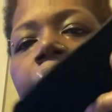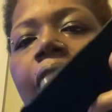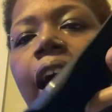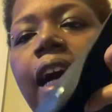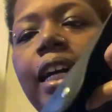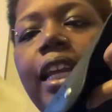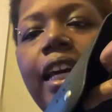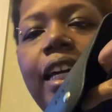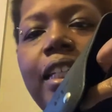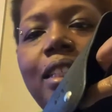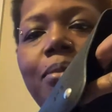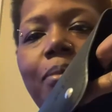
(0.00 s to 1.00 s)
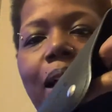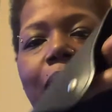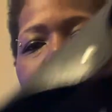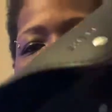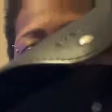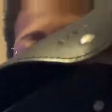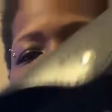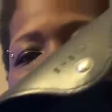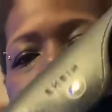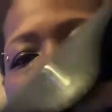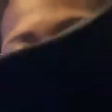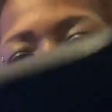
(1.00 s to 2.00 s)
eyeglass wipey
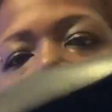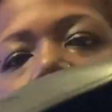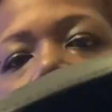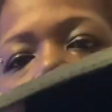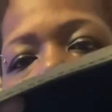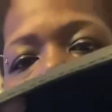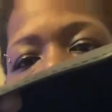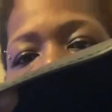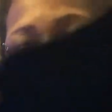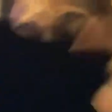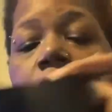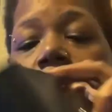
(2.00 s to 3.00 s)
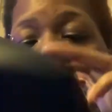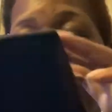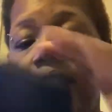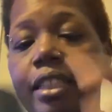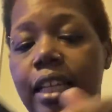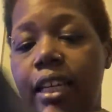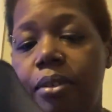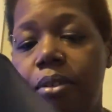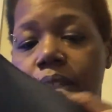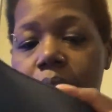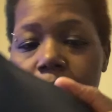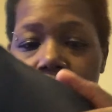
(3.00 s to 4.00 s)
now all the glasses ain't gonna
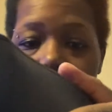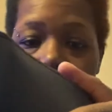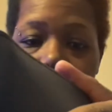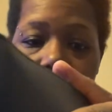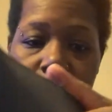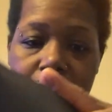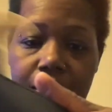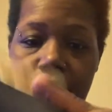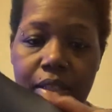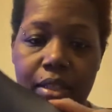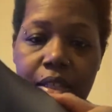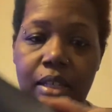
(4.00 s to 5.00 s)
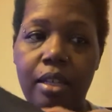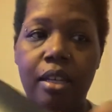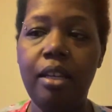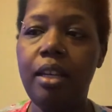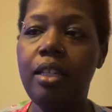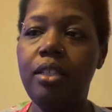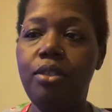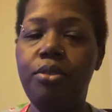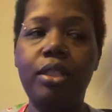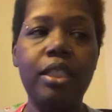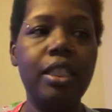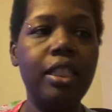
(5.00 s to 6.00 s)
come like this as you
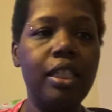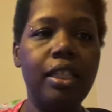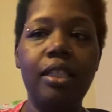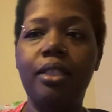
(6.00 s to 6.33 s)
can see